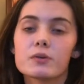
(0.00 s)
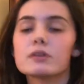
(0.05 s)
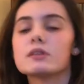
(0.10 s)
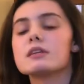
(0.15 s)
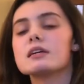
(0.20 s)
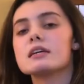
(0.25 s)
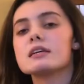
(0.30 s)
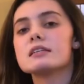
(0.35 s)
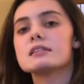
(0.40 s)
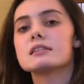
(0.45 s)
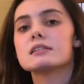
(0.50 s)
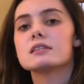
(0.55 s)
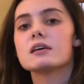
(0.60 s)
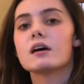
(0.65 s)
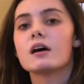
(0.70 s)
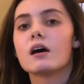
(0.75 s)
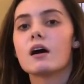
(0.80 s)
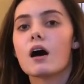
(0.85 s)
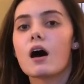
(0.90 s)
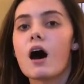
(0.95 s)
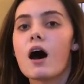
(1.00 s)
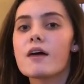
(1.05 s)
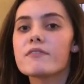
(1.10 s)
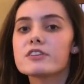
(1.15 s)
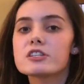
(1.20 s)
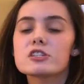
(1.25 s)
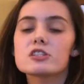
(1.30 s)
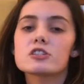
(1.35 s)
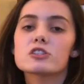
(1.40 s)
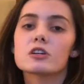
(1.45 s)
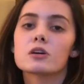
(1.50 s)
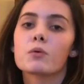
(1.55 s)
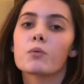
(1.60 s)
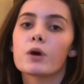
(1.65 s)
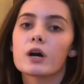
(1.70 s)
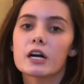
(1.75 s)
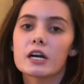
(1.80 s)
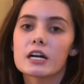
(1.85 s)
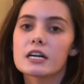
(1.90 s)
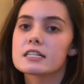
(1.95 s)
These officers are
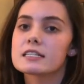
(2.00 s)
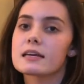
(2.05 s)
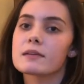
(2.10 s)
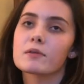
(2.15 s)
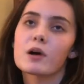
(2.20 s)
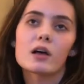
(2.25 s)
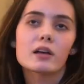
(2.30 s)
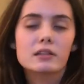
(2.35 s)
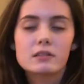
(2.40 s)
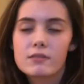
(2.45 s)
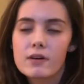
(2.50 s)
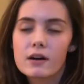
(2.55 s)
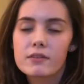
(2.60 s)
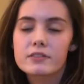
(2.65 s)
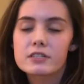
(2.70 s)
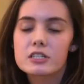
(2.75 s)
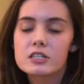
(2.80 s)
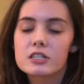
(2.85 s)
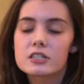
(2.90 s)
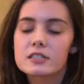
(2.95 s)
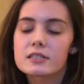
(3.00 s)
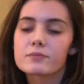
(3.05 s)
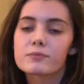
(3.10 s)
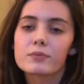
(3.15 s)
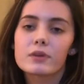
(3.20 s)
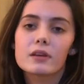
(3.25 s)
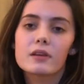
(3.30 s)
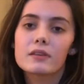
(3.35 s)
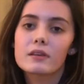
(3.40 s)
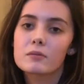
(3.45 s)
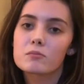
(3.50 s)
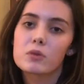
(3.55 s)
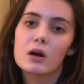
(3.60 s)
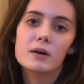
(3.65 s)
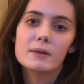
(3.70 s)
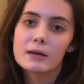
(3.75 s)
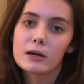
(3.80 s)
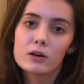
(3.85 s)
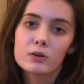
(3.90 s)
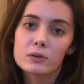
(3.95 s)
workers. I'm calling them officers. They can
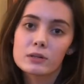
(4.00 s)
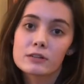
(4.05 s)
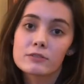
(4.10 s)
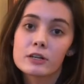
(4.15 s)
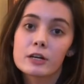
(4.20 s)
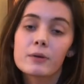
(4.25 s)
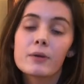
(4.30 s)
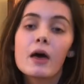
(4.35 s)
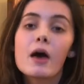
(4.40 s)
probably be called whatever.